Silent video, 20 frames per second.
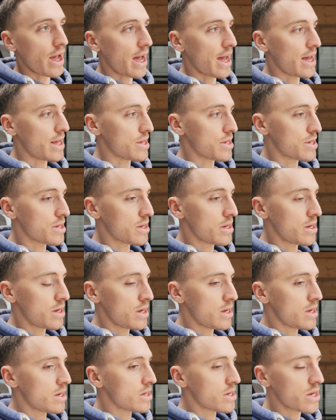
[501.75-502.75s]
as
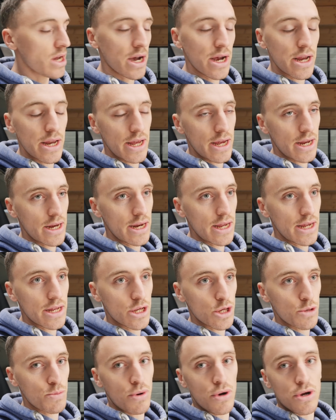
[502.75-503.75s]
tidy and neat
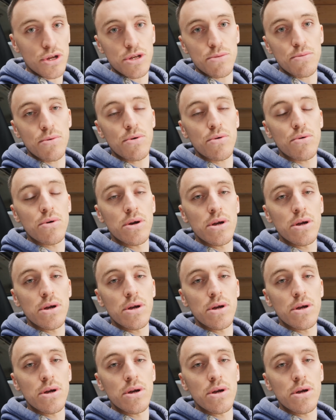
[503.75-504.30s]
as possible.